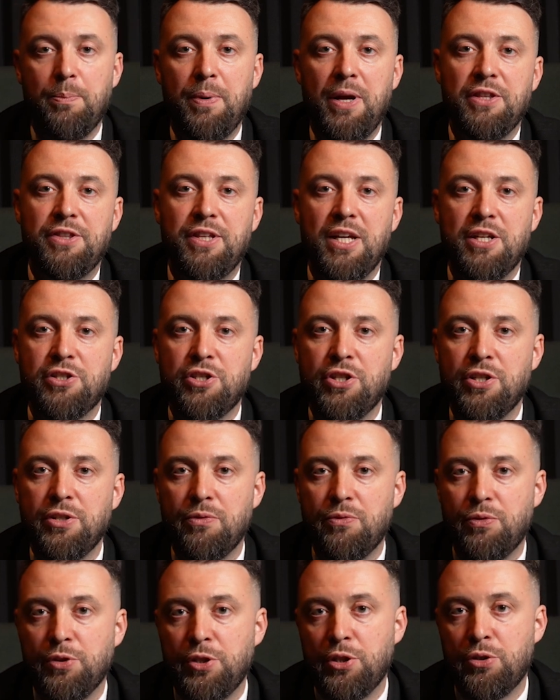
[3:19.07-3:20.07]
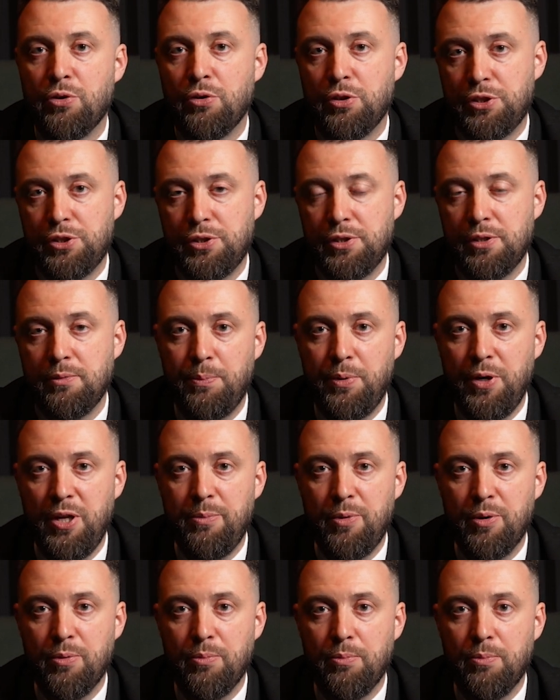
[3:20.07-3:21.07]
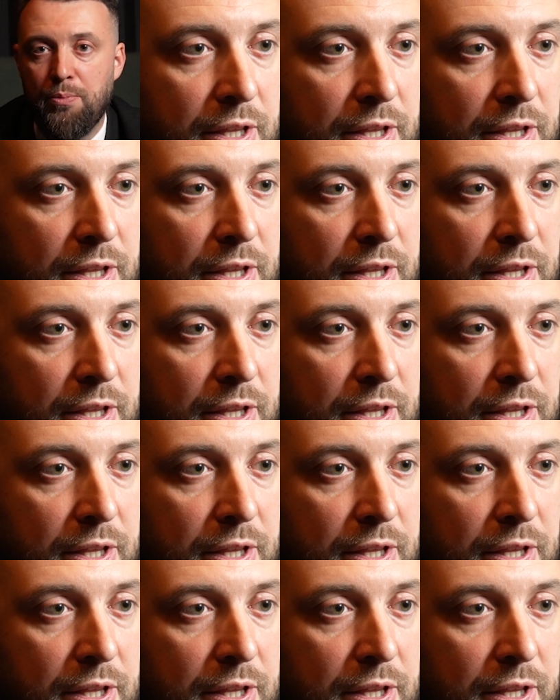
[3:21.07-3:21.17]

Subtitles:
pay attention for the cost, premium.